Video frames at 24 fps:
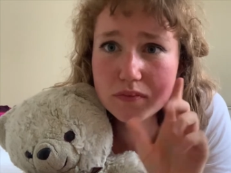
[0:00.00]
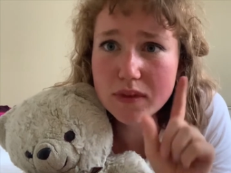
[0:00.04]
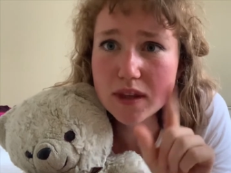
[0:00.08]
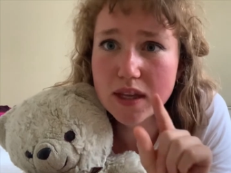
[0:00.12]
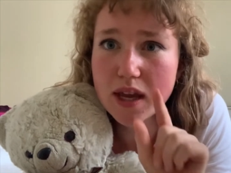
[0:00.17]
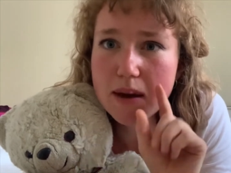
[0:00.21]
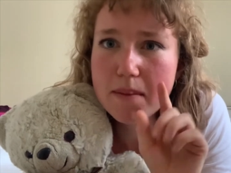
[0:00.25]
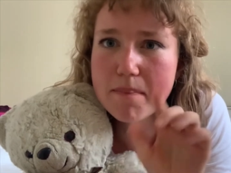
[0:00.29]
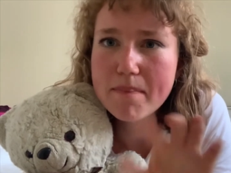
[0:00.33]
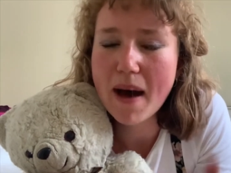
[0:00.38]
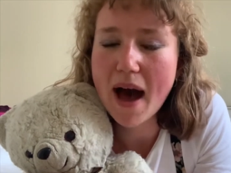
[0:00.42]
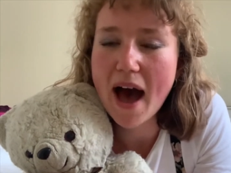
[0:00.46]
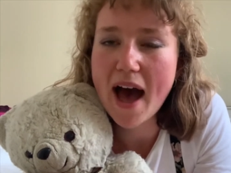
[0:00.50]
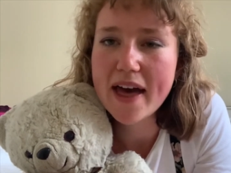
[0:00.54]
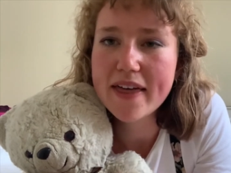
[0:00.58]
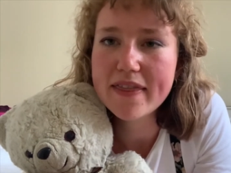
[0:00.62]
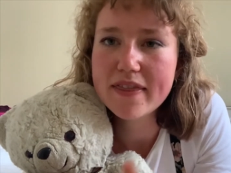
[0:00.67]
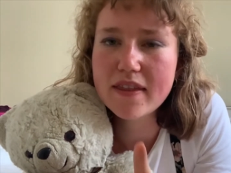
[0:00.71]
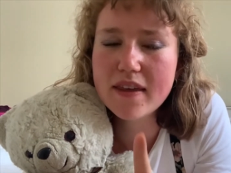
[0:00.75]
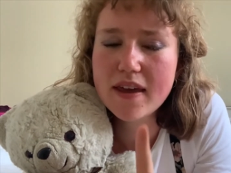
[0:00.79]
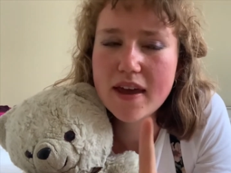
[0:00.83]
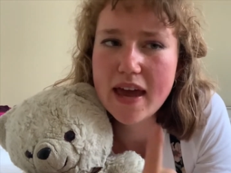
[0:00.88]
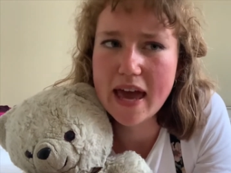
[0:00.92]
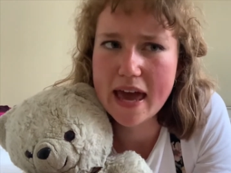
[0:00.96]
by
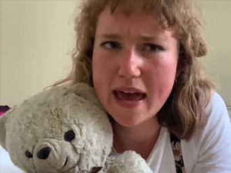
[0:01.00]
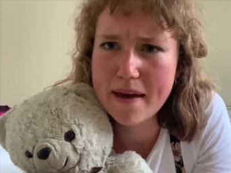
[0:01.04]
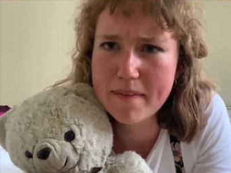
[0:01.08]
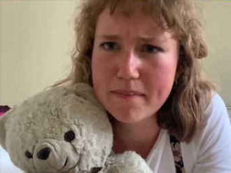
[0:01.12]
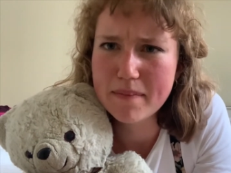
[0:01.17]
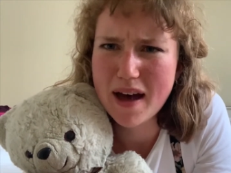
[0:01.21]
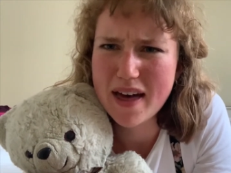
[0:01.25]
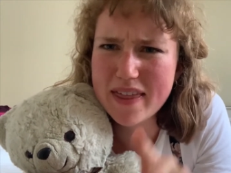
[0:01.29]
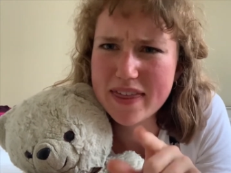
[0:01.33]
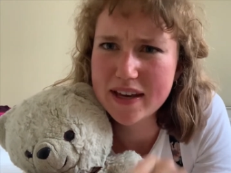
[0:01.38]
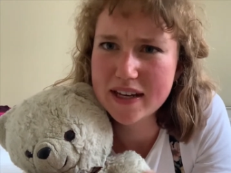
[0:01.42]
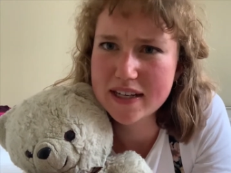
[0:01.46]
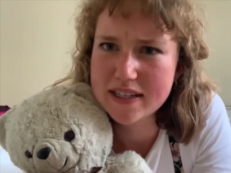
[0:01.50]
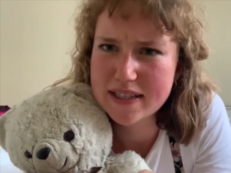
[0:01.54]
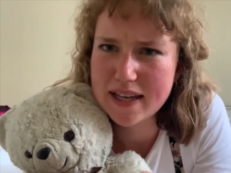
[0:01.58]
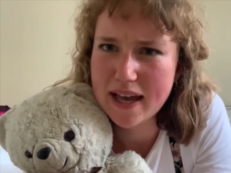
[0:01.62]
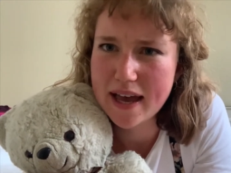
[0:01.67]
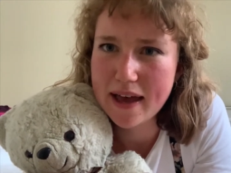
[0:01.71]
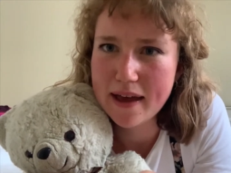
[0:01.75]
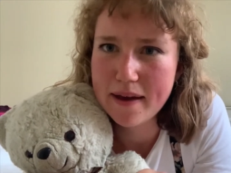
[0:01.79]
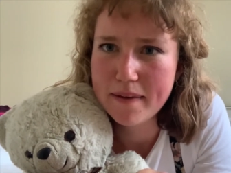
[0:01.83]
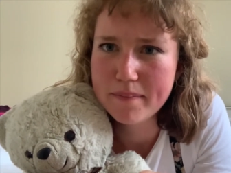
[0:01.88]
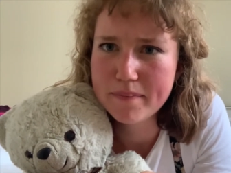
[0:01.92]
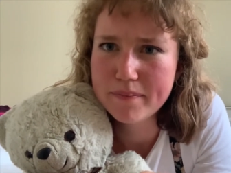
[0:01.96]
him. I think it's a
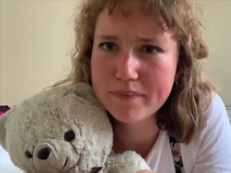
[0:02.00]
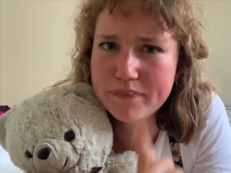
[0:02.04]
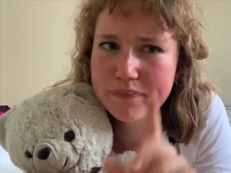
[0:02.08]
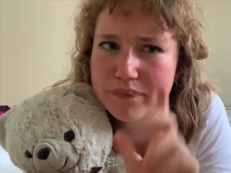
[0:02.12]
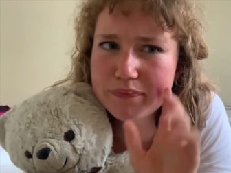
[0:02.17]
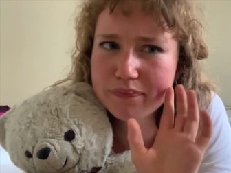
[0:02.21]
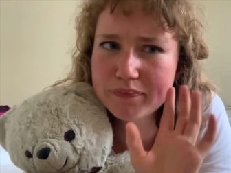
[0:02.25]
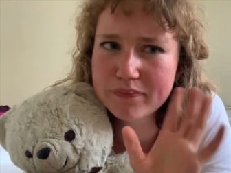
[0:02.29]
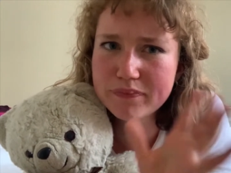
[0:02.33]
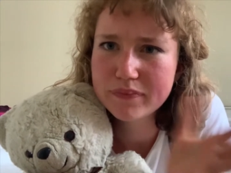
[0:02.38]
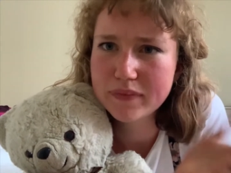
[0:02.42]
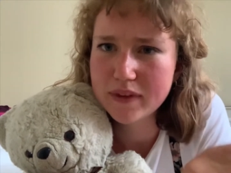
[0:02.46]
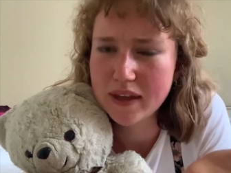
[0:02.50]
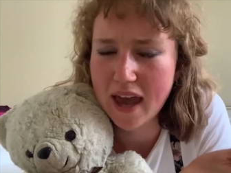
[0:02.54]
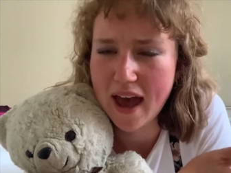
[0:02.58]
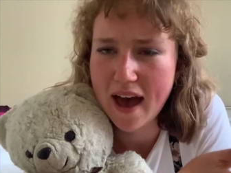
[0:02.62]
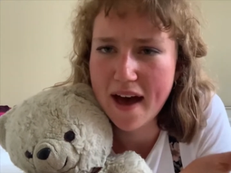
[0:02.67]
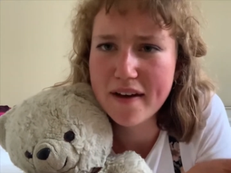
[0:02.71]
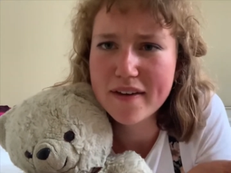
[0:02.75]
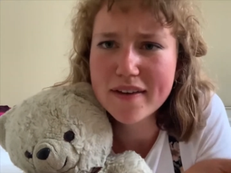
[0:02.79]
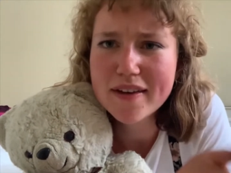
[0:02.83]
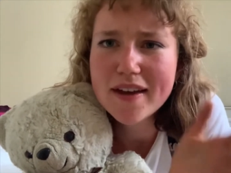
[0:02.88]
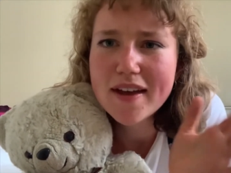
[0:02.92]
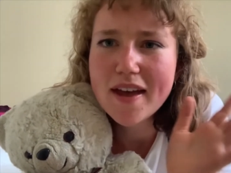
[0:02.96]
him. Yeah.